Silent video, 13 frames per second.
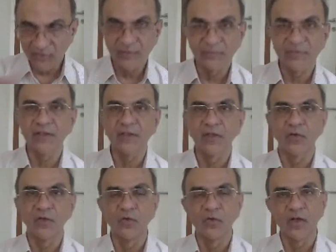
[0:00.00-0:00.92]
something that will
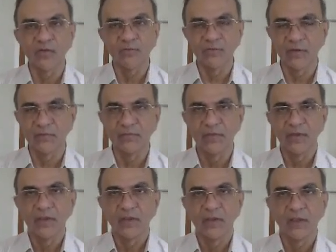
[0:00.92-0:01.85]
go down from
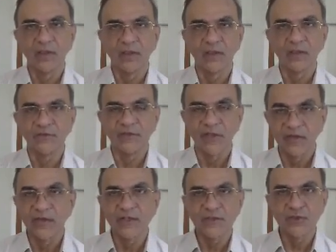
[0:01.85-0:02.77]

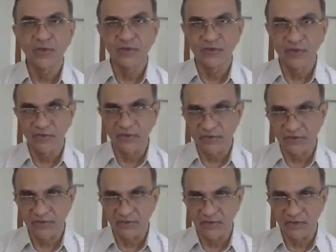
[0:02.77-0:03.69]
generation to generation,
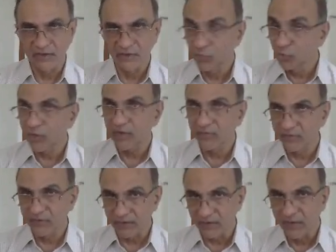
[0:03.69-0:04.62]
right? You don't have to
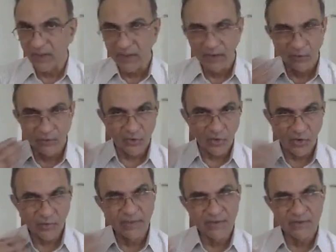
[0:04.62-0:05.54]
worry. When you
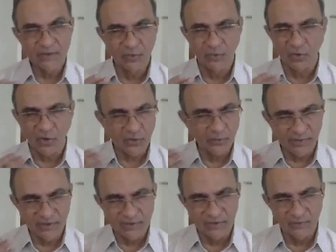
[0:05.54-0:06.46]
talk to
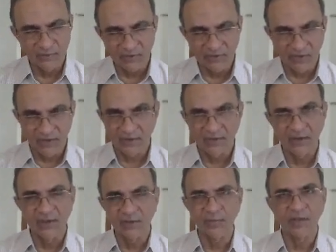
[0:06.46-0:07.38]
patients with skeletal
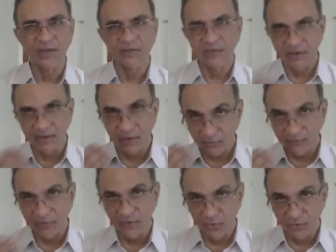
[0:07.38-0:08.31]
dysplasia, and I
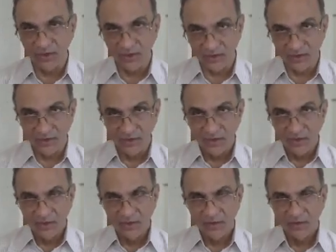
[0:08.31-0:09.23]
often do that,
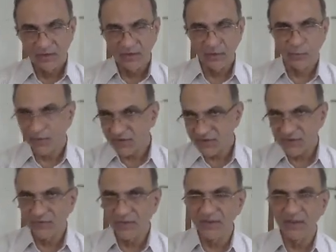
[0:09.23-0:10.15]
the
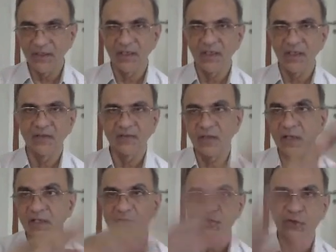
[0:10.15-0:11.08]
question that they ask
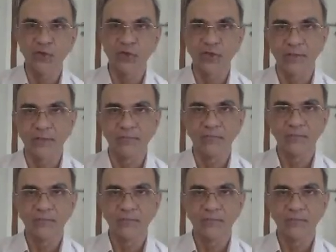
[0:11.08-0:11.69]
are stereotyped.